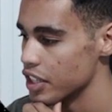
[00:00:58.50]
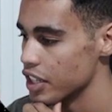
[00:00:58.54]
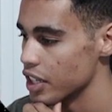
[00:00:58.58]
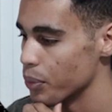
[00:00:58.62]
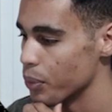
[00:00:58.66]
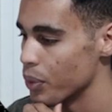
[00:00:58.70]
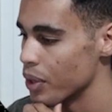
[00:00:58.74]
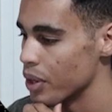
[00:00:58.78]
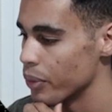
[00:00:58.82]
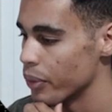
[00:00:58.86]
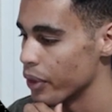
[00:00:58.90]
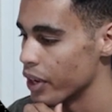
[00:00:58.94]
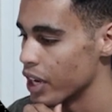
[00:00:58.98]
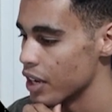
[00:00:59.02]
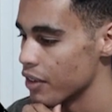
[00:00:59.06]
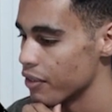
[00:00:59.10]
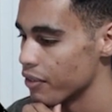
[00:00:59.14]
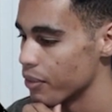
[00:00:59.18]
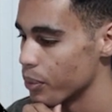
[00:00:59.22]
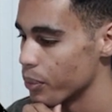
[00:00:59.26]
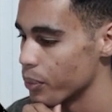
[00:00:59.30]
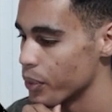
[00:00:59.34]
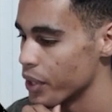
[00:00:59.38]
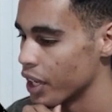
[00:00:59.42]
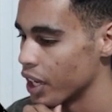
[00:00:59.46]
one graph.
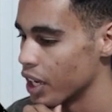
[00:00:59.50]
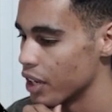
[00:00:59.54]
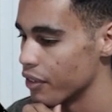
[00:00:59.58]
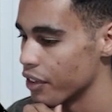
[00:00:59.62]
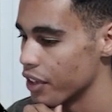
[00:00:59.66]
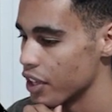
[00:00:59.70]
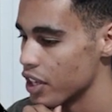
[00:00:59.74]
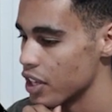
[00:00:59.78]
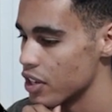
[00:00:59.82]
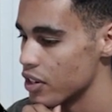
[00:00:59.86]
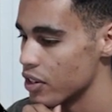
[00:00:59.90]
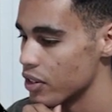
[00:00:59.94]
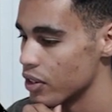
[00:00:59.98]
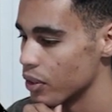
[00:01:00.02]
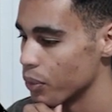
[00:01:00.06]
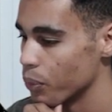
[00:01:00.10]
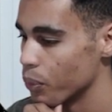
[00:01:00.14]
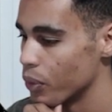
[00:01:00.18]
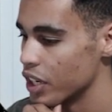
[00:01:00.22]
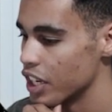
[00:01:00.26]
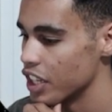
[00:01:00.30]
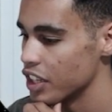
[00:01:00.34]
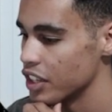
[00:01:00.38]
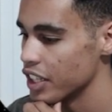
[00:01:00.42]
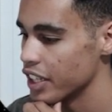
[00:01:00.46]
We have here
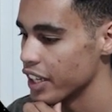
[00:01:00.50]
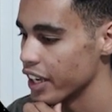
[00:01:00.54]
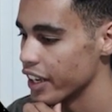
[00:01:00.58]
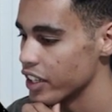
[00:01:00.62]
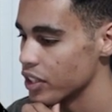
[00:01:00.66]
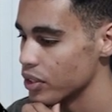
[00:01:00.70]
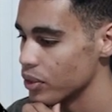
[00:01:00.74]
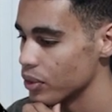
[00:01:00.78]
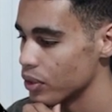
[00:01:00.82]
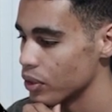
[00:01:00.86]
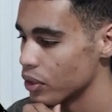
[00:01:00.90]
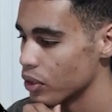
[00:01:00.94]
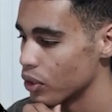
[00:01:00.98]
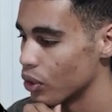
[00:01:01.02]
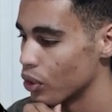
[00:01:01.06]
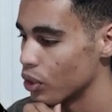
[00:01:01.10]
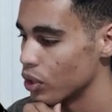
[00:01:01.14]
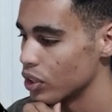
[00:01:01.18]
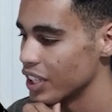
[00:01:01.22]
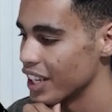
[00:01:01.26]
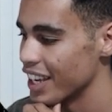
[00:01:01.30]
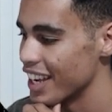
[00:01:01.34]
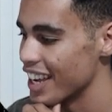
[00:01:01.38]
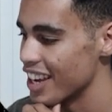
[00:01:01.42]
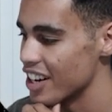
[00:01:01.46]
one indicator called
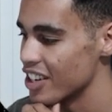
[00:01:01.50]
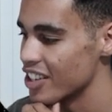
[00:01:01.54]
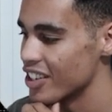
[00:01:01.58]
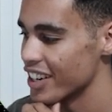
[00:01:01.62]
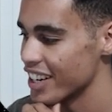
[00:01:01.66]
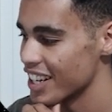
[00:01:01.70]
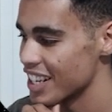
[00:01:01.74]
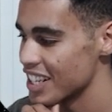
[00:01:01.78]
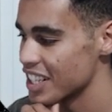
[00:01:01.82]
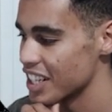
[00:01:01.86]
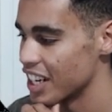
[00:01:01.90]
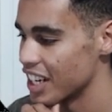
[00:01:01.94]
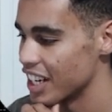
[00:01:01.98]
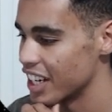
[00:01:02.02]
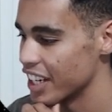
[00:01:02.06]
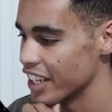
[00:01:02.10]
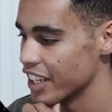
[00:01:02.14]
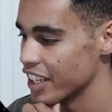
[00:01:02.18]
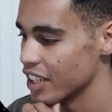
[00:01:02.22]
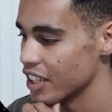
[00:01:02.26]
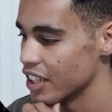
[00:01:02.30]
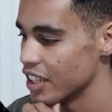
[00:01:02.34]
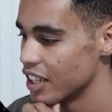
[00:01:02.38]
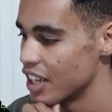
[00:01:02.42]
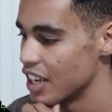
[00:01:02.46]
the
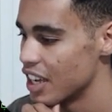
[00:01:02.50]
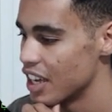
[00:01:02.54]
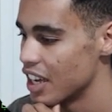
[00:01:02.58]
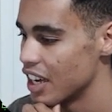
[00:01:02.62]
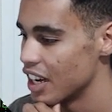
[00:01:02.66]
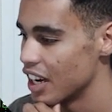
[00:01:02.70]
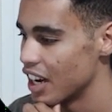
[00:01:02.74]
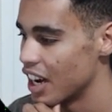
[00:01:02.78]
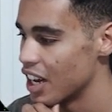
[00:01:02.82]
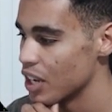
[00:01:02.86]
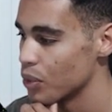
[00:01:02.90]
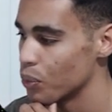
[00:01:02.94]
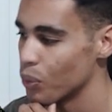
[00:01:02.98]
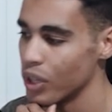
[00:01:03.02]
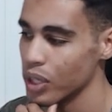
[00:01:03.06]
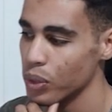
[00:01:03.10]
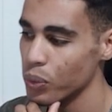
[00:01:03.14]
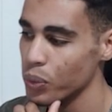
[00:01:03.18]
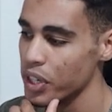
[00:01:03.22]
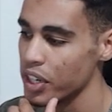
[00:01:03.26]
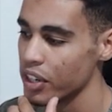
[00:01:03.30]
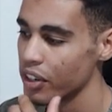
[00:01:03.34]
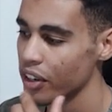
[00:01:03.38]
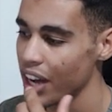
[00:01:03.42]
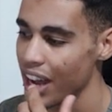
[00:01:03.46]
RSI. And what
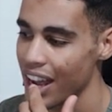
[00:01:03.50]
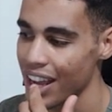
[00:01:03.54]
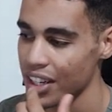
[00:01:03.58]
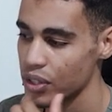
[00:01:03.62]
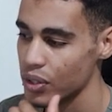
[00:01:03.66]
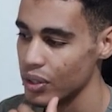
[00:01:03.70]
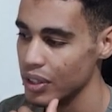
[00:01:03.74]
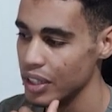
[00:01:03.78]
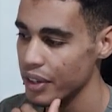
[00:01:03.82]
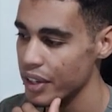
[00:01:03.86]
we are actually